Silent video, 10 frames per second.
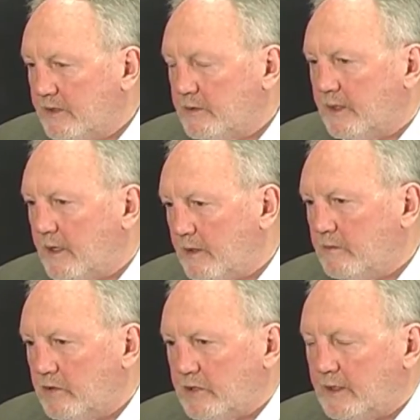as we call it,
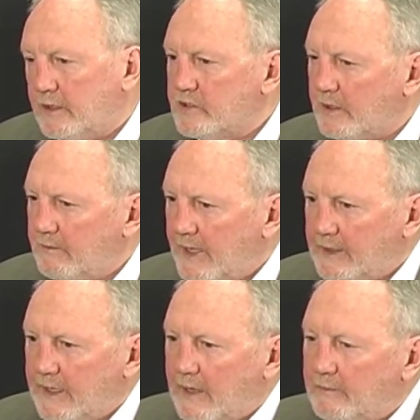Motion Leadership
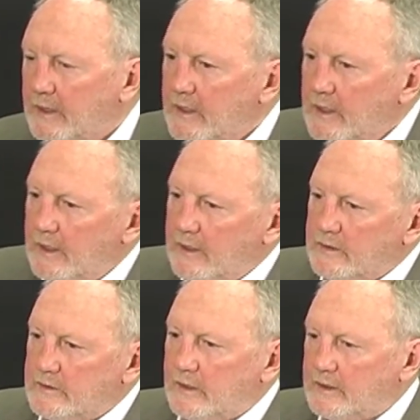Madcap,
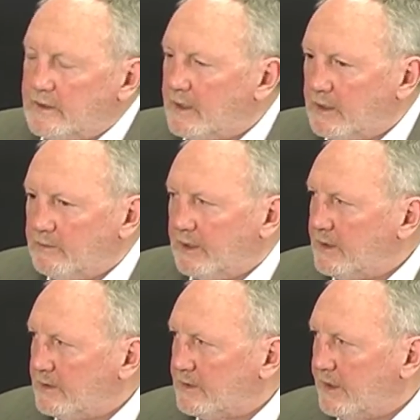is exciting
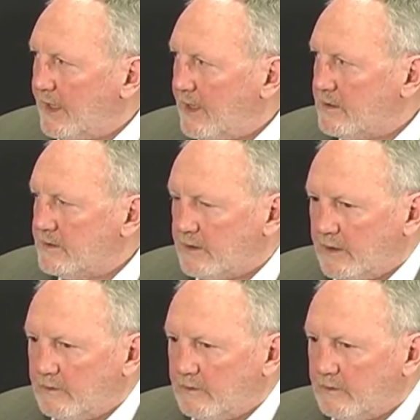because it has